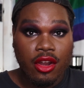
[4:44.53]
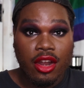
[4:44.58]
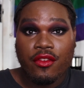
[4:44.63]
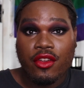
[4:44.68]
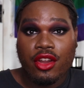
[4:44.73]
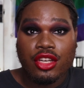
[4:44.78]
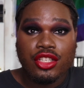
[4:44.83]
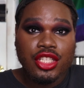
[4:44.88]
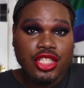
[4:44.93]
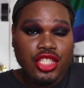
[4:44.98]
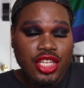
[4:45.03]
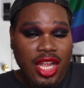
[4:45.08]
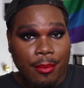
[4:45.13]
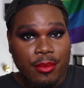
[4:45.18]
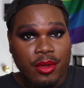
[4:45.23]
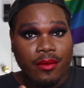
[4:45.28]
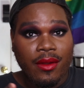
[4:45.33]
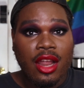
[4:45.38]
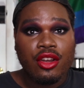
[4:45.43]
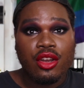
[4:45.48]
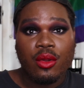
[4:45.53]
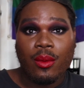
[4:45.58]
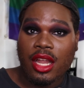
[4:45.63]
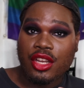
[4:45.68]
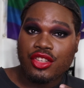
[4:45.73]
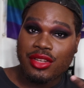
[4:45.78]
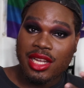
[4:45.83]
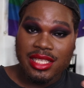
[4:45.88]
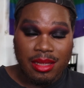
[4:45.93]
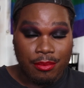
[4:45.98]
or if you're just shopping around and you
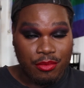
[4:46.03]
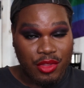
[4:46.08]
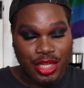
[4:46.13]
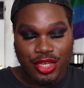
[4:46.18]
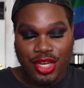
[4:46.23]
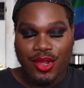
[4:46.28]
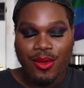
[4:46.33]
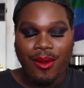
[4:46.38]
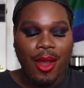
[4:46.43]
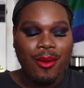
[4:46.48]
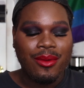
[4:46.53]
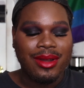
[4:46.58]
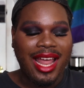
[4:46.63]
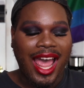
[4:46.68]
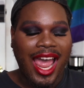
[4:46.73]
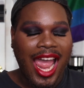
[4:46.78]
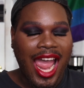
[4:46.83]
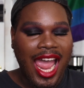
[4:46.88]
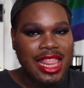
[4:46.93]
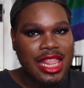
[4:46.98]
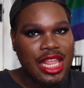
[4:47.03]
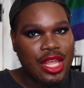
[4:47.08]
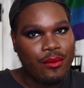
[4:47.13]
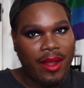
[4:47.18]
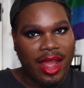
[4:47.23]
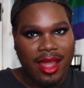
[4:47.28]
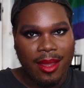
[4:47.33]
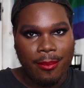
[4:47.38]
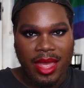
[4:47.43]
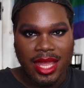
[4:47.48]
want to try something new, I would highly
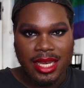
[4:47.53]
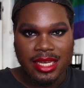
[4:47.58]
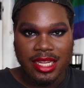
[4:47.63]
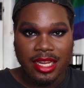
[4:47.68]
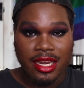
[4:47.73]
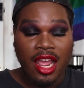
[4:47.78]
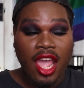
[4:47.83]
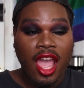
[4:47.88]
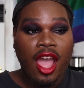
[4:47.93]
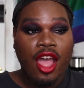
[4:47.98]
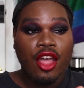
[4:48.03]
recommend it.